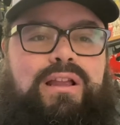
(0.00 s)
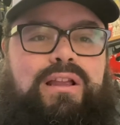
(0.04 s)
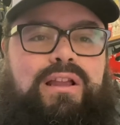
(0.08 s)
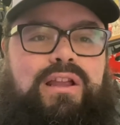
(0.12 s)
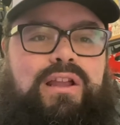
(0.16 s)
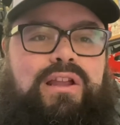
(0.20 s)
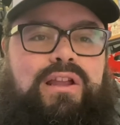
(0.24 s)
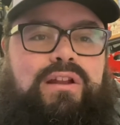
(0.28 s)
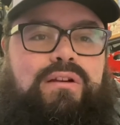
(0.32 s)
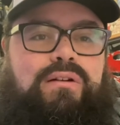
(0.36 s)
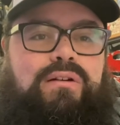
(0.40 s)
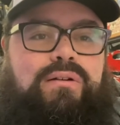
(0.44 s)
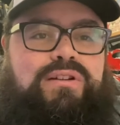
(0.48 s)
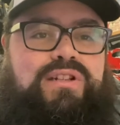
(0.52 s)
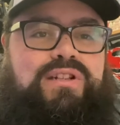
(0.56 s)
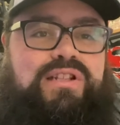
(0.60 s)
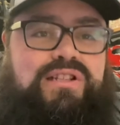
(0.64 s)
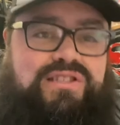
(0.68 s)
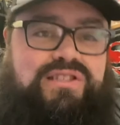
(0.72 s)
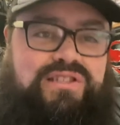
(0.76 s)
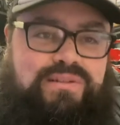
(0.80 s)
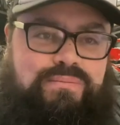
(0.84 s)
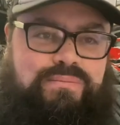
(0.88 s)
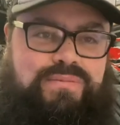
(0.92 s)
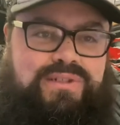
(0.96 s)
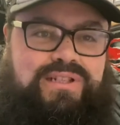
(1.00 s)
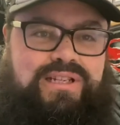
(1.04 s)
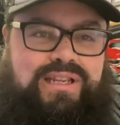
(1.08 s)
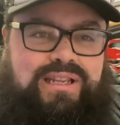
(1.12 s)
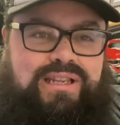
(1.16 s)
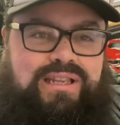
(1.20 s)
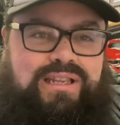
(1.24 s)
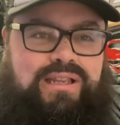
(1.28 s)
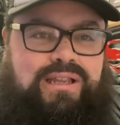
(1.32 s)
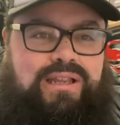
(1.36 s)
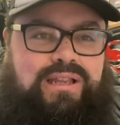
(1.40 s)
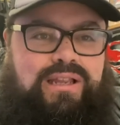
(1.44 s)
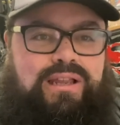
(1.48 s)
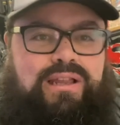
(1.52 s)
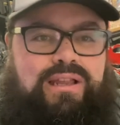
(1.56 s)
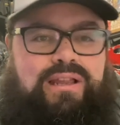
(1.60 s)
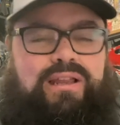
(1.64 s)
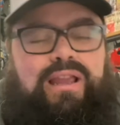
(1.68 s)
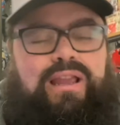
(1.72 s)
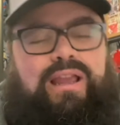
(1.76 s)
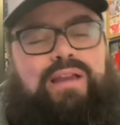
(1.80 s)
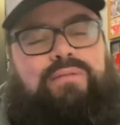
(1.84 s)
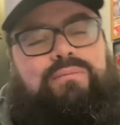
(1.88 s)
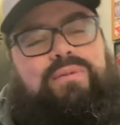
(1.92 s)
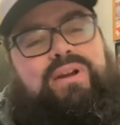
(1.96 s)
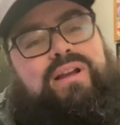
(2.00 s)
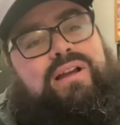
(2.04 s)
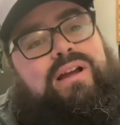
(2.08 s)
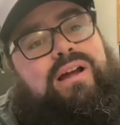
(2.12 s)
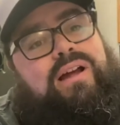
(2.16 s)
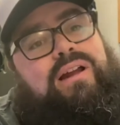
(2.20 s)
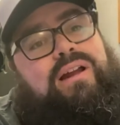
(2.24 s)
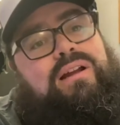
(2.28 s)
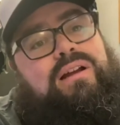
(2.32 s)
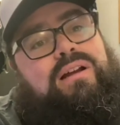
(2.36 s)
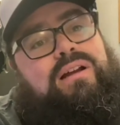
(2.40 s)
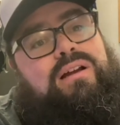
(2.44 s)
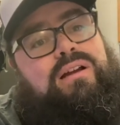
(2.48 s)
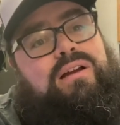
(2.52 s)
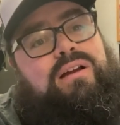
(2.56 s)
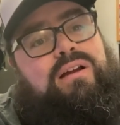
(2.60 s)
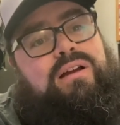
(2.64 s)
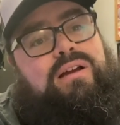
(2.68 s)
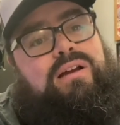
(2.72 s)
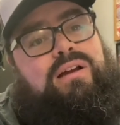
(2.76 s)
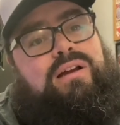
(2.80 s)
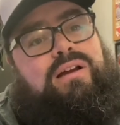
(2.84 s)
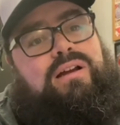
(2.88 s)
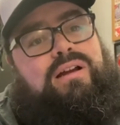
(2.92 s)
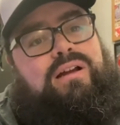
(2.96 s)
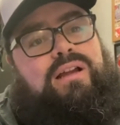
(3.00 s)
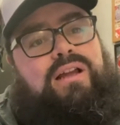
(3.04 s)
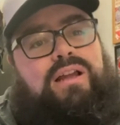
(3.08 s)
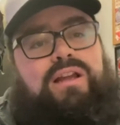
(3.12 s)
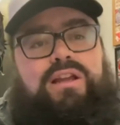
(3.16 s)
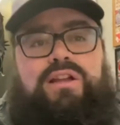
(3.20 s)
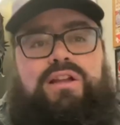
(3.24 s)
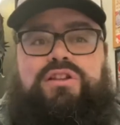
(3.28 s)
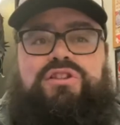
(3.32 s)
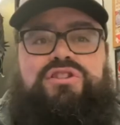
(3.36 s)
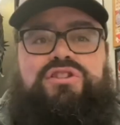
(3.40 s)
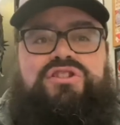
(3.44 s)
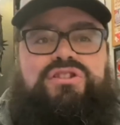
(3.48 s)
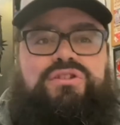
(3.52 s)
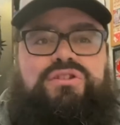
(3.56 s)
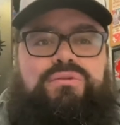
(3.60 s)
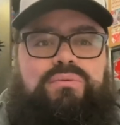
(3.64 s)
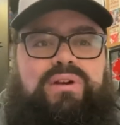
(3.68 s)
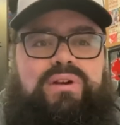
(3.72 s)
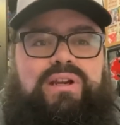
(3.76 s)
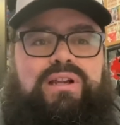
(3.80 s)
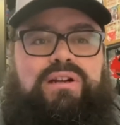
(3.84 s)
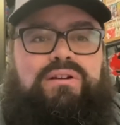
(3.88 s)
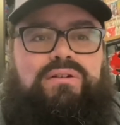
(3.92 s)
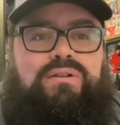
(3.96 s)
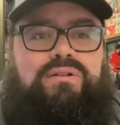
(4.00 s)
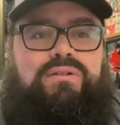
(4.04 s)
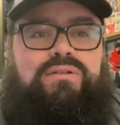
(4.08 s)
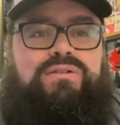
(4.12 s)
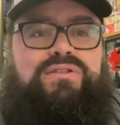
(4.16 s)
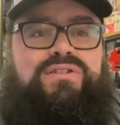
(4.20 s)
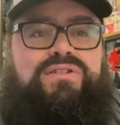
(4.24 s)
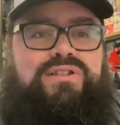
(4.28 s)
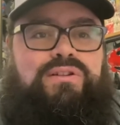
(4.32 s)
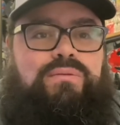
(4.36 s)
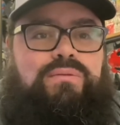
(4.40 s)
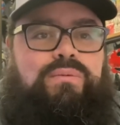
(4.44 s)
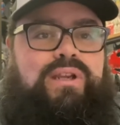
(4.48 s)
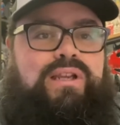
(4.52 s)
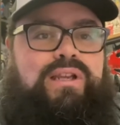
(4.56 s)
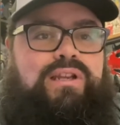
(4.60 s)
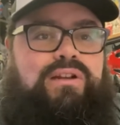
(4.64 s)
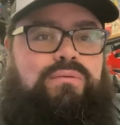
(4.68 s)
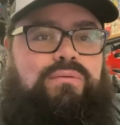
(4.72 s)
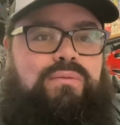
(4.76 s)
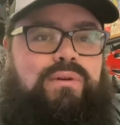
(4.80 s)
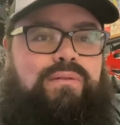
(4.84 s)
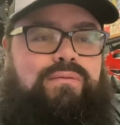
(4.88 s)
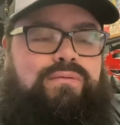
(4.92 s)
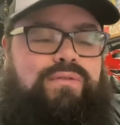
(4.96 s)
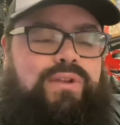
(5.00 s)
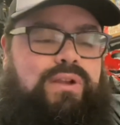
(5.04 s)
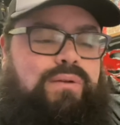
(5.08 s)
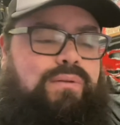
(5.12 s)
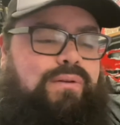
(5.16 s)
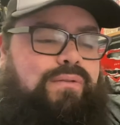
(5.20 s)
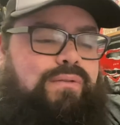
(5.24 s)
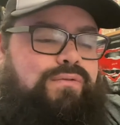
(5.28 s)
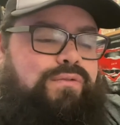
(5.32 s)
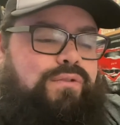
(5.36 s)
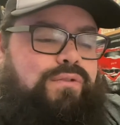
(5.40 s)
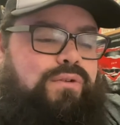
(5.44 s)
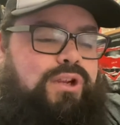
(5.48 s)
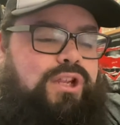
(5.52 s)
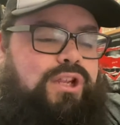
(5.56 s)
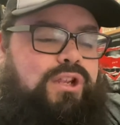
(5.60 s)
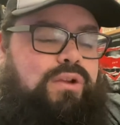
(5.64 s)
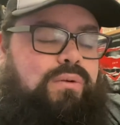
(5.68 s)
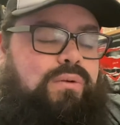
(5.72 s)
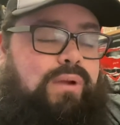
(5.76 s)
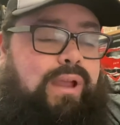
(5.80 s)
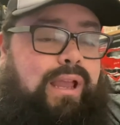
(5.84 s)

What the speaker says: you know, I did some digging and we got a screener so we could review it for you,